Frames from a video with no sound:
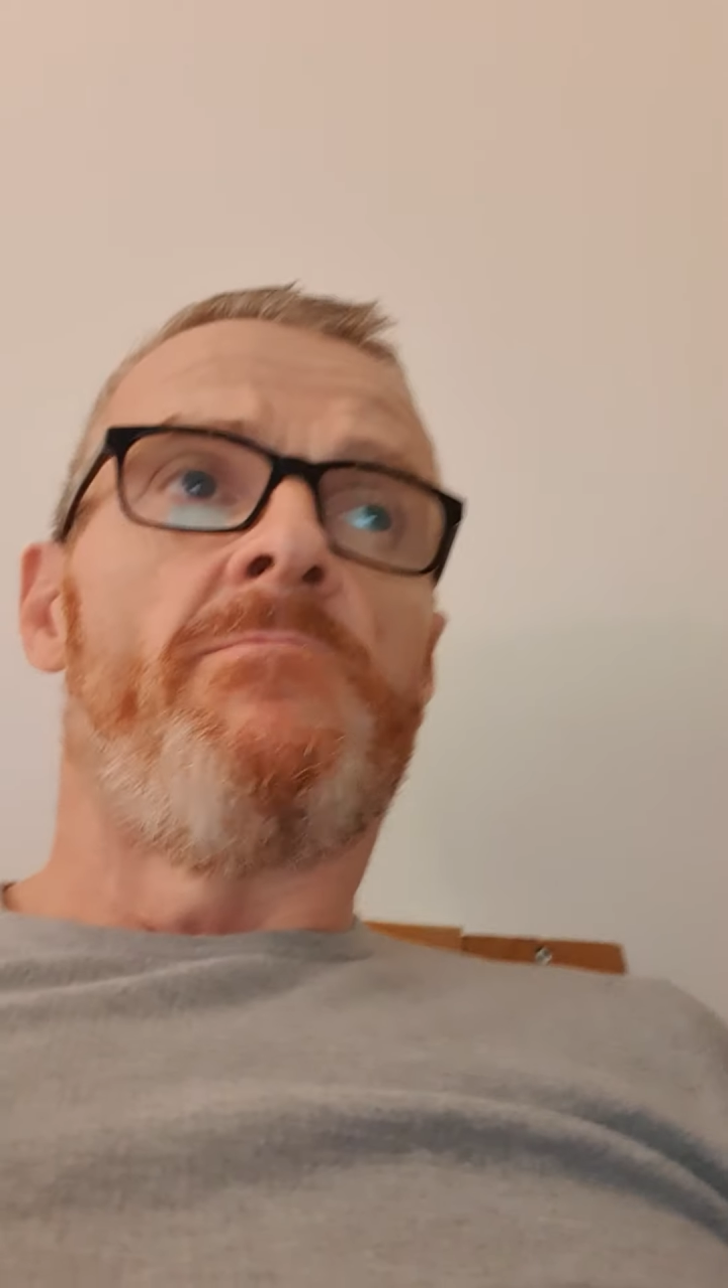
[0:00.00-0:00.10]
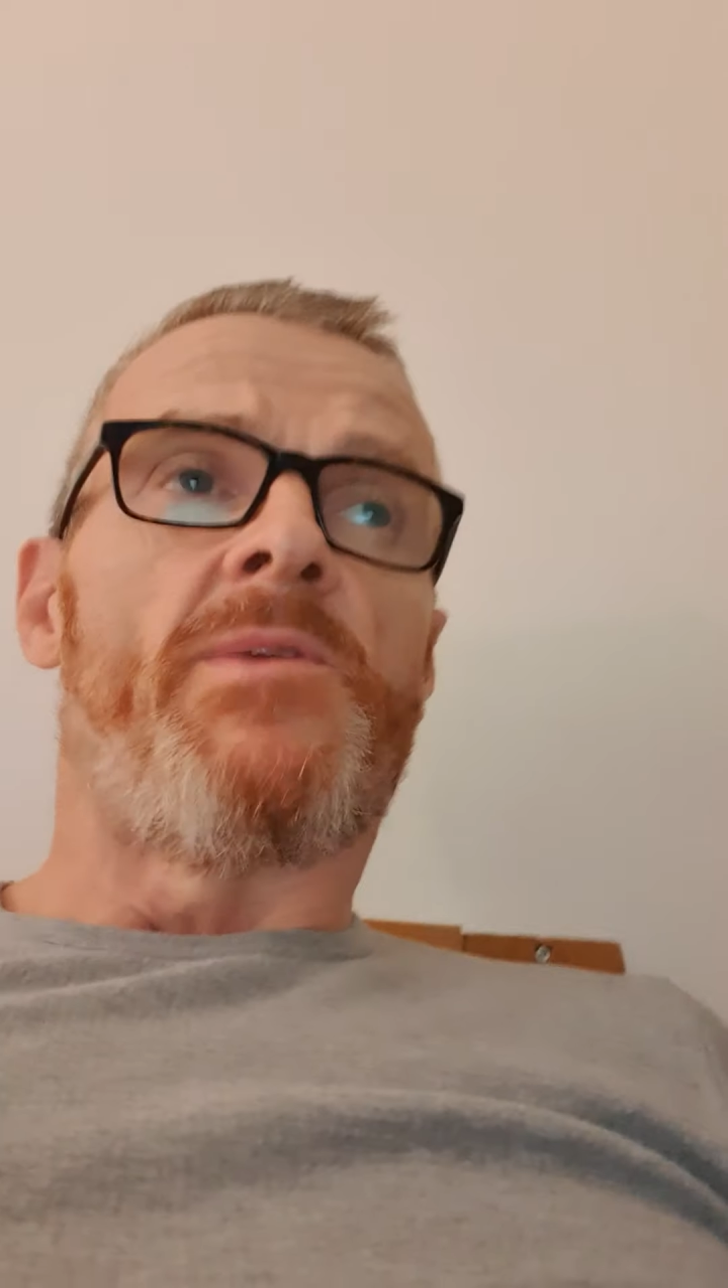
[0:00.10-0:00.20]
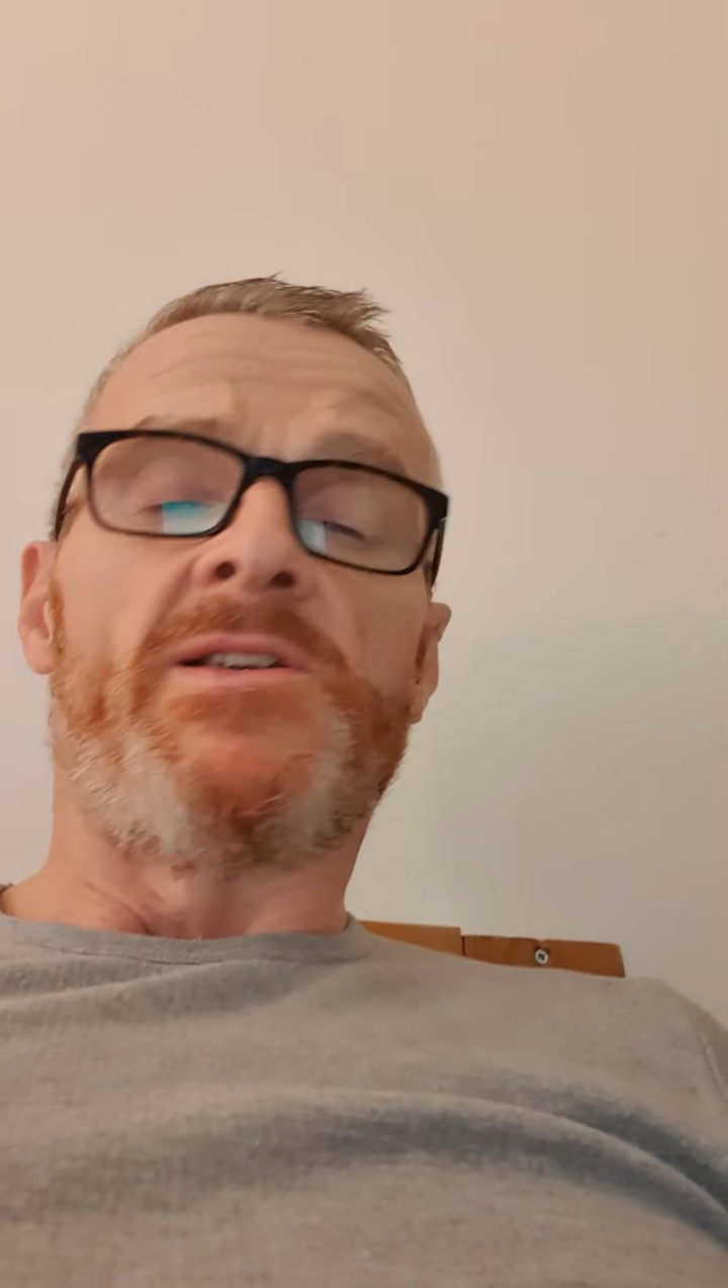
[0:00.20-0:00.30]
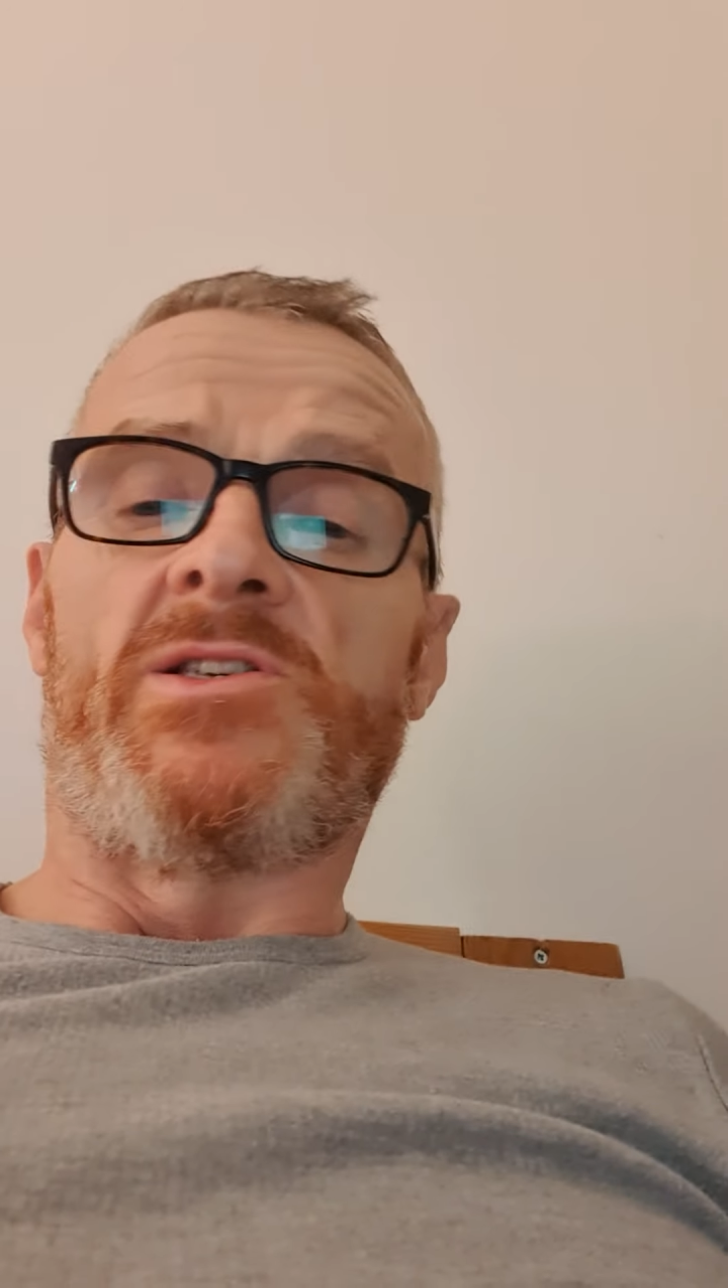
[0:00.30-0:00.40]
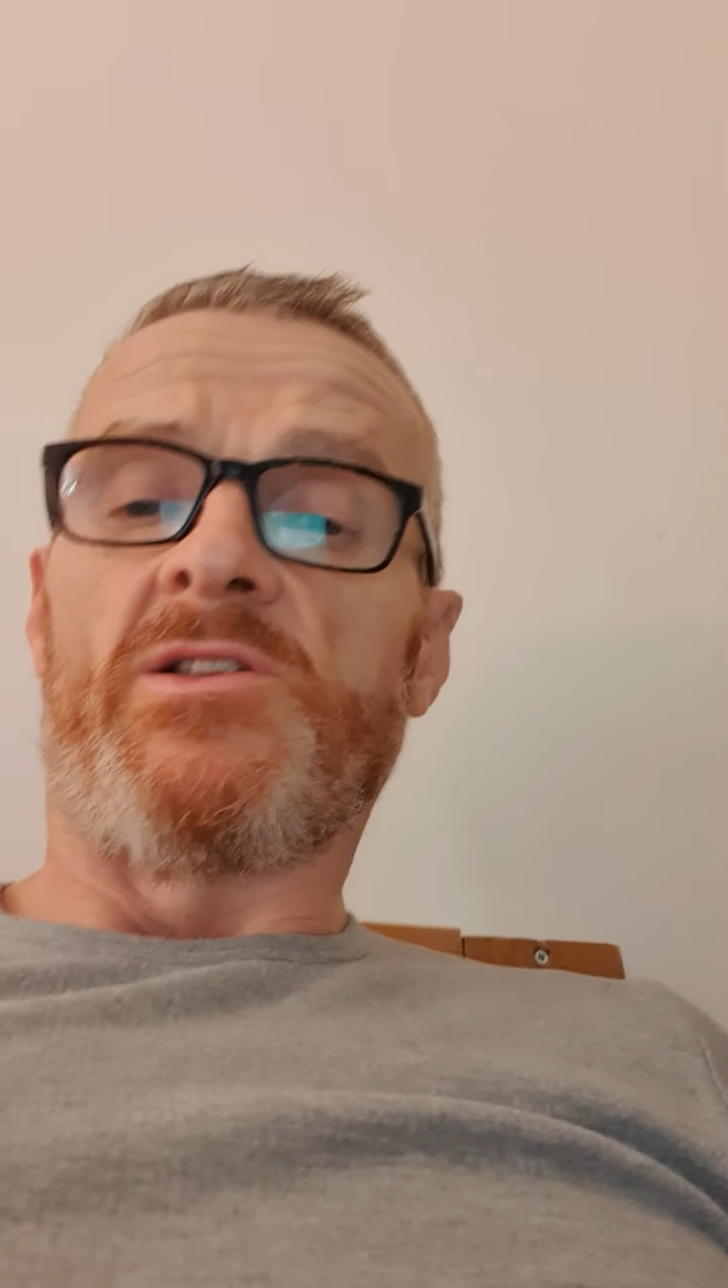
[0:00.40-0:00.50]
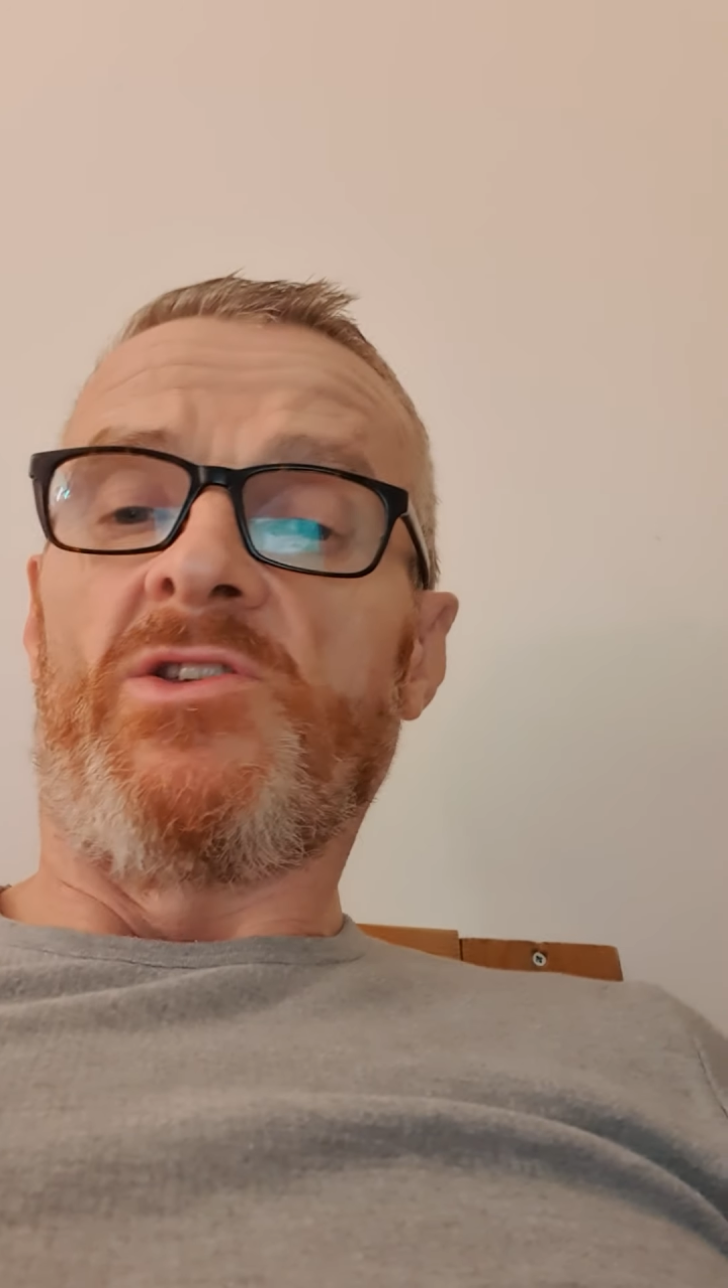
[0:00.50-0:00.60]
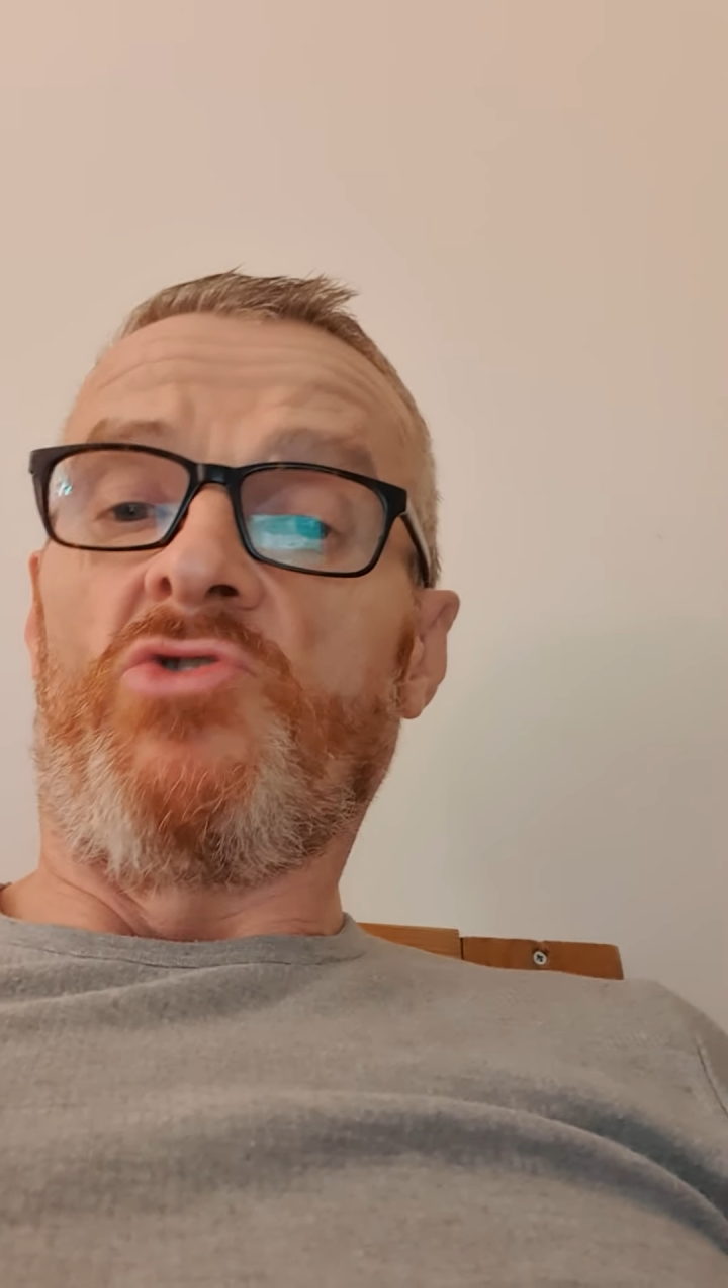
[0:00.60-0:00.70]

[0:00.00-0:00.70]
basically